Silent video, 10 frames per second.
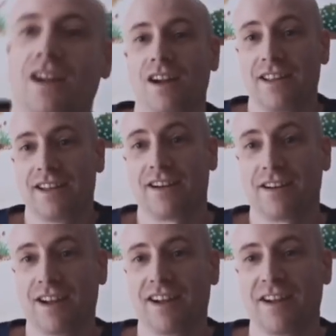Hi there,
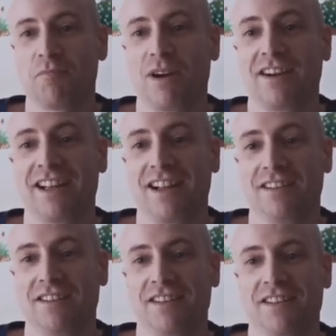I'm Barry
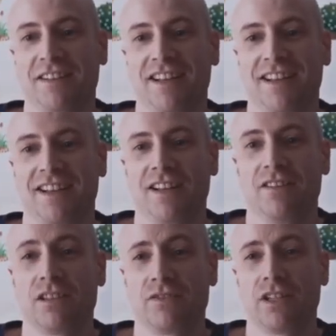Allen, and
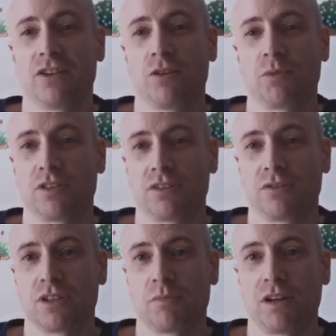this video I'm going to
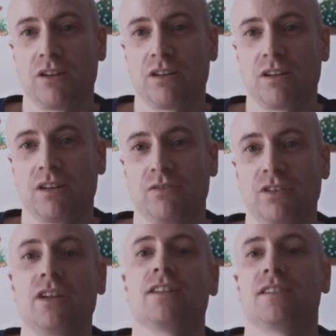talk about a
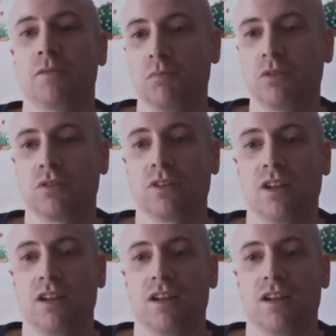very simple